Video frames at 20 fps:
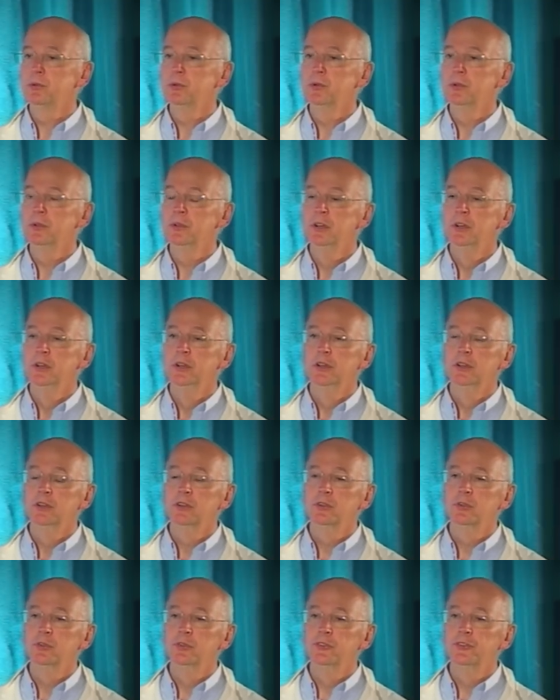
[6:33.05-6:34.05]
Paul
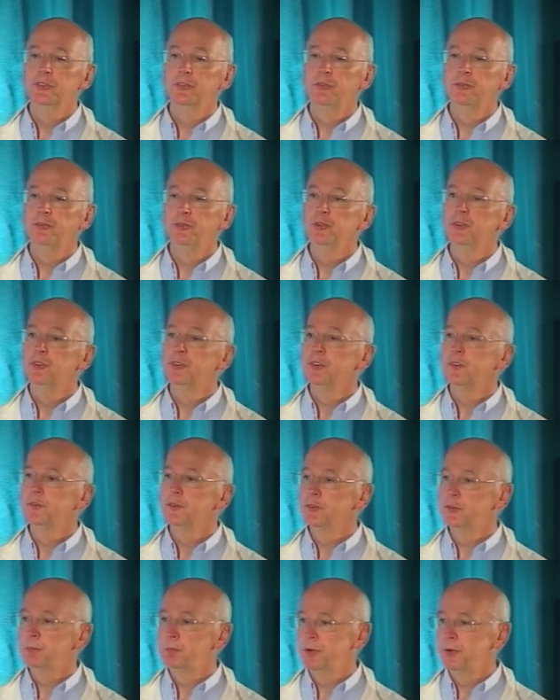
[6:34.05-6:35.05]
calls the fruits of
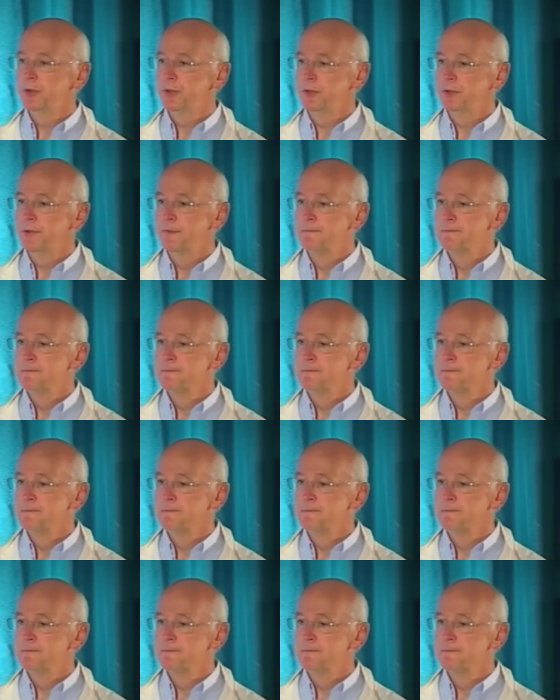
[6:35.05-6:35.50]
the Spirit.